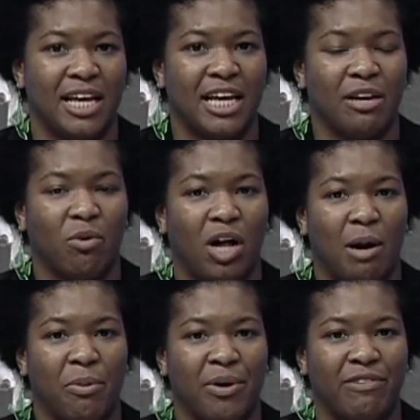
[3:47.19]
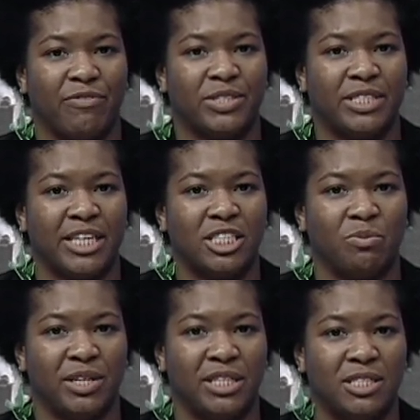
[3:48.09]
It will operate for six
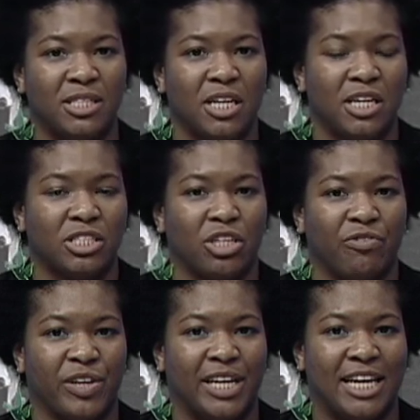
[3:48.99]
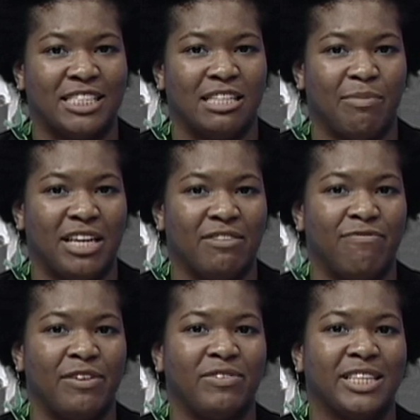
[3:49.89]
weeks, serving an estimated
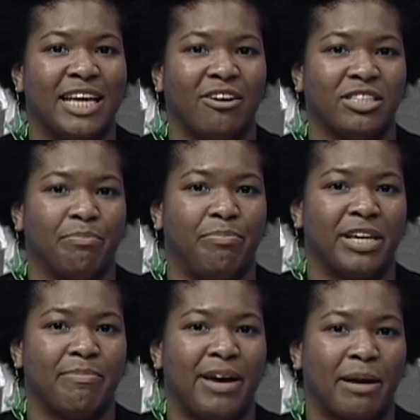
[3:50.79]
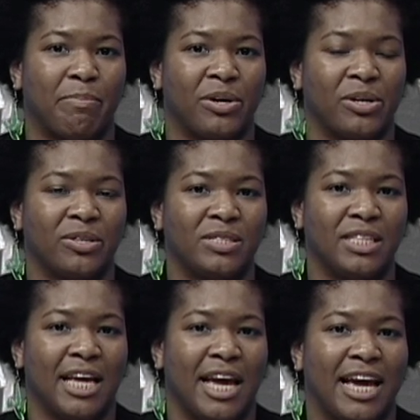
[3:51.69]
fifty thousand Big Mac burgers
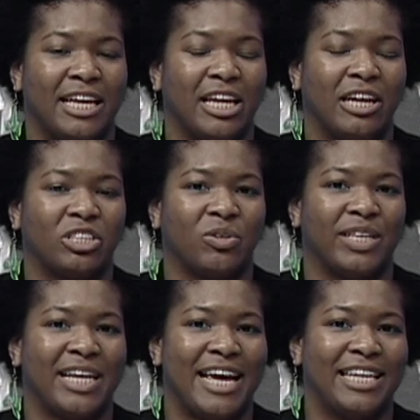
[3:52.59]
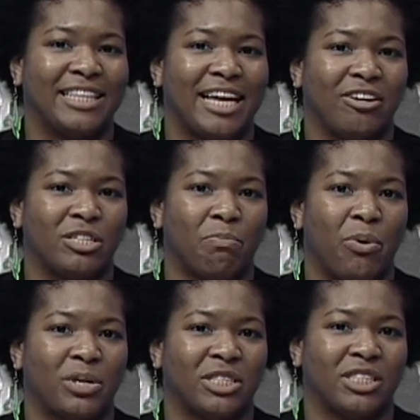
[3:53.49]
and one hundred eighty thousand
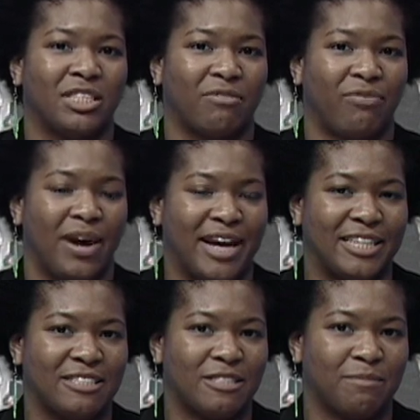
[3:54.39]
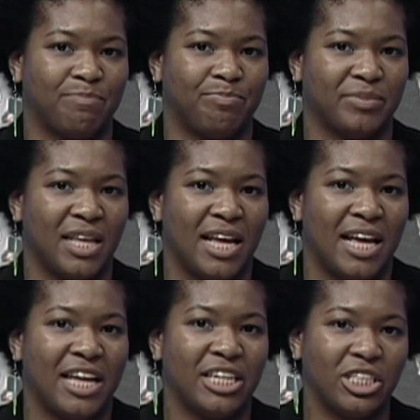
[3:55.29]
portions of fries.
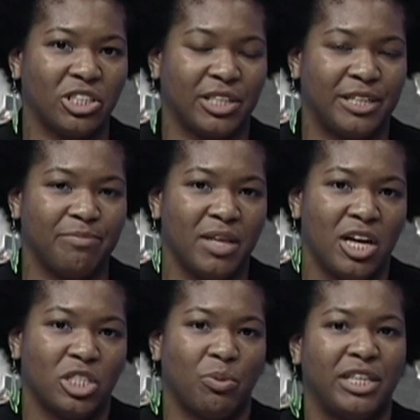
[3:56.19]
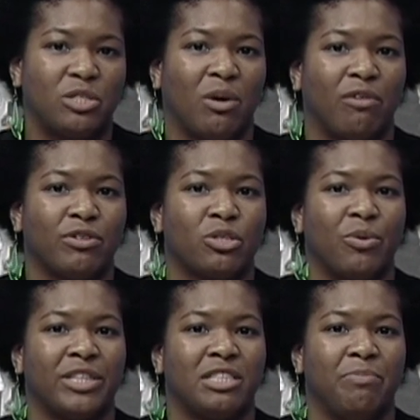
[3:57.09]
Initially, twenty twelve was
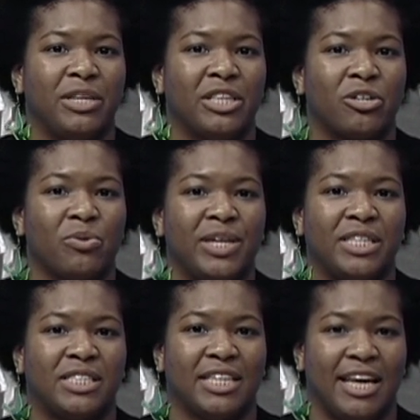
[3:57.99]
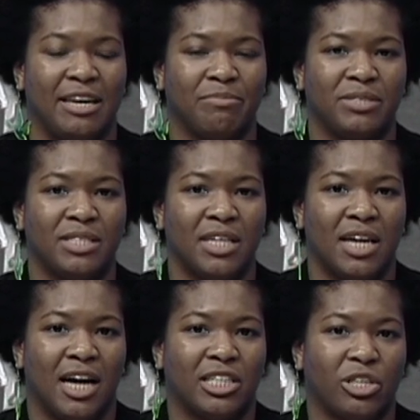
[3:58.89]
going to be the greenest Games
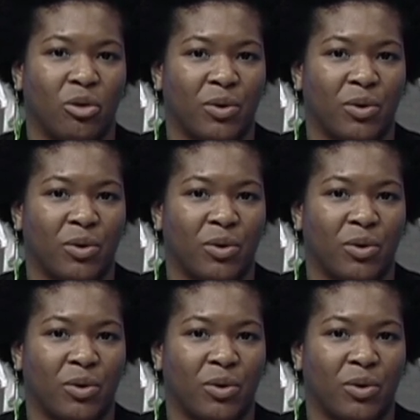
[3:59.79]
until